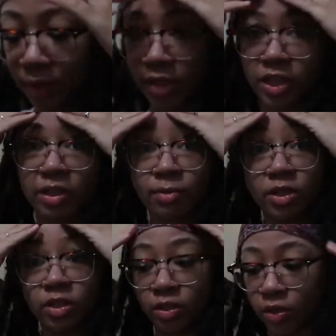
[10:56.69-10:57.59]
i changed my
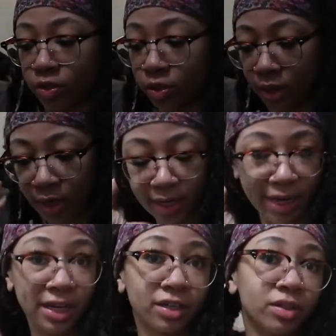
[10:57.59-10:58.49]
shirt to a shirt that i
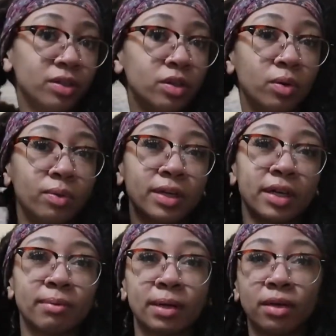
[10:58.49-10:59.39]
kind of don't
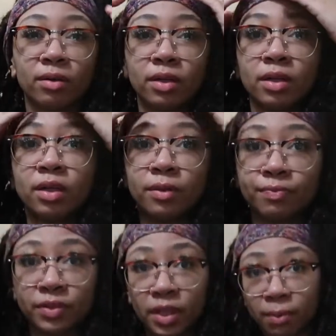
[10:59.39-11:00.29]
care about
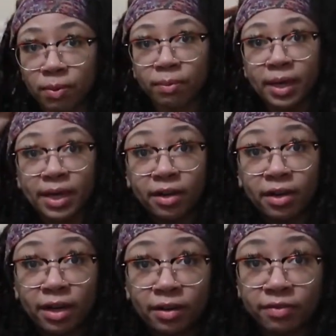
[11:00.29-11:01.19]
then i put my hair
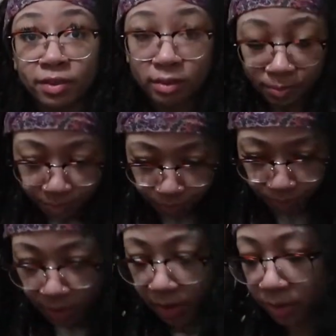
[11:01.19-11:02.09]
half up
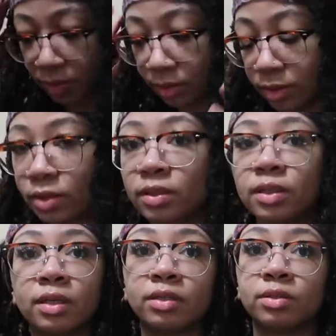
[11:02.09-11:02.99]
because
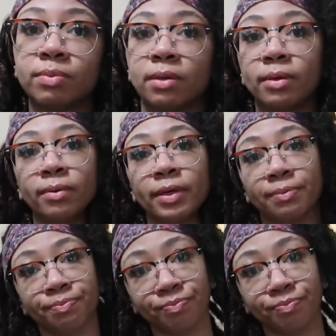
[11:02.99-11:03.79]
it just be in my way